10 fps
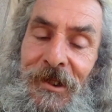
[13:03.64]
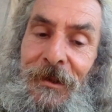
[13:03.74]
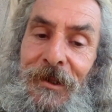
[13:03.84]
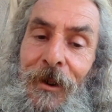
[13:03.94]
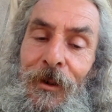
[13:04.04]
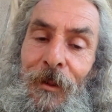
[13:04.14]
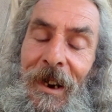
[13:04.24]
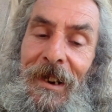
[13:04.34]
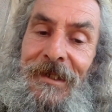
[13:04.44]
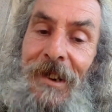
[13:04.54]
two
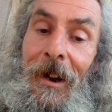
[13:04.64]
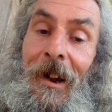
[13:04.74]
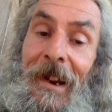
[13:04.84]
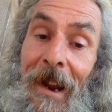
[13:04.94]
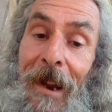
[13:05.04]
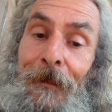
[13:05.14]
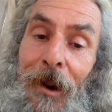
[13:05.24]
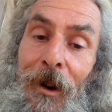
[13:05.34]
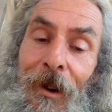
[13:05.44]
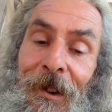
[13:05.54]
doorways, I am
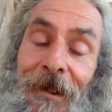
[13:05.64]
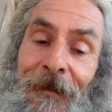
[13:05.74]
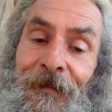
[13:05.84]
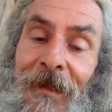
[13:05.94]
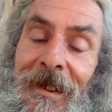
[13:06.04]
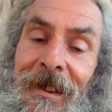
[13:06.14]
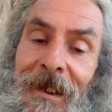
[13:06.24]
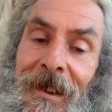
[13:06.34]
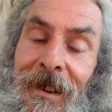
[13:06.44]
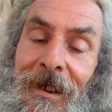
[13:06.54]
on.
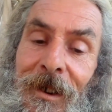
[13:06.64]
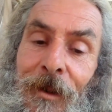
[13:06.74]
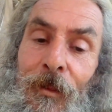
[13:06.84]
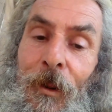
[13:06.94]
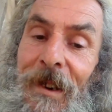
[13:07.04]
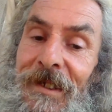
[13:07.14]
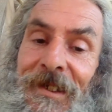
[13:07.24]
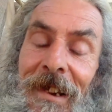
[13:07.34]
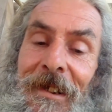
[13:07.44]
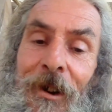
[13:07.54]
Well, is
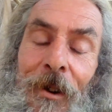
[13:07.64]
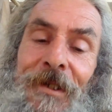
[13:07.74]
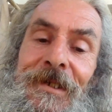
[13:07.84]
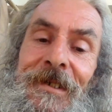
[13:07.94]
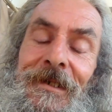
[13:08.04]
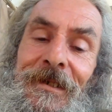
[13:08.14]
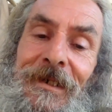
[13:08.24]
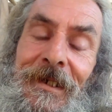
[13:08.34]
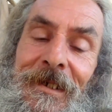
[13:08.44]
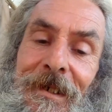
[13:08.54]
that not
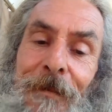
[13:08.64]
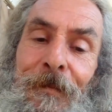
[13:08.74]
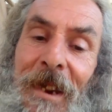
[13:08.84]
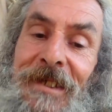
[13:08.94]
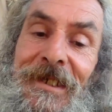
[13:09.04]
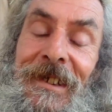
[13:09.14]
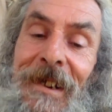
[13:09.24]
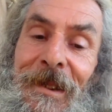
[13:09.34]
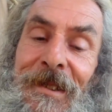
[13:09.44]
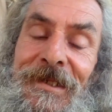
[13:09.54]
basically
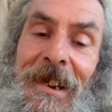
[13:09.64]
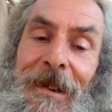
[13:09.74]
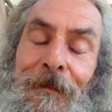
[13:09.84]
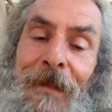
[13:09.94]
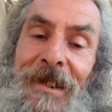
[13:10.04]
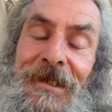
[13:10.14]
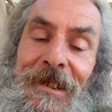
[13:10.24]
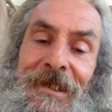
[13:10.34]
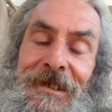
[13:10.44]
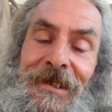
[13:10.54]
the same
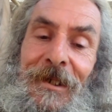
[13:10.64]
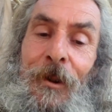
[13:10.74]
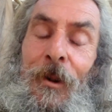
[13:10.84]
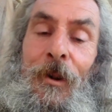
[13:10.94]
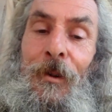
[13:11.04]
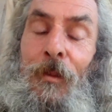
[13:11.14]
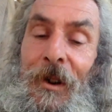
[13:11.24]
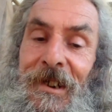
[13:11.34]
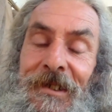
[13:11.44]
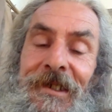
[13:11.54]
message, or
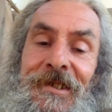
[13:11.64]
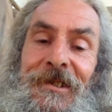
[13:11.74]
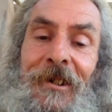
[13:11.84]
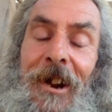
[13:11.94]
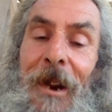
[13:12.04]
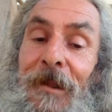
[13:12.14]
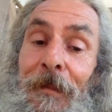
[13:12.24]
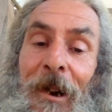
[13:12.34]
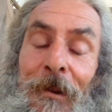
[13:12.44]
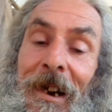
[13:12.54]
what is described
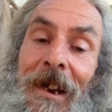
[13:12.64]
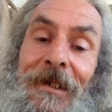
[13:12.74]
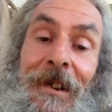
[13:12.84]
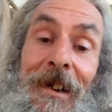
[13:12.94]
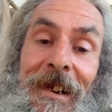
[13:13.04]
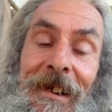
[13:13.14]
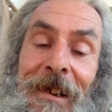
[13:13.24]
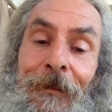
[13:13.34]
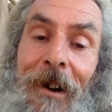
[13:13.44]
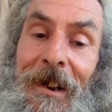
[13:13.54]
about
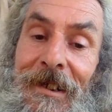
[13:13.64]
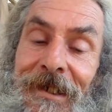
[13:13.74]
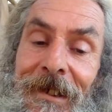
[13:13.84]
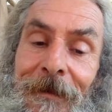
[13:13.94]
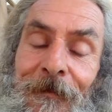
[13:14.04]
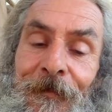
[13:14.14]
Kundalini rising?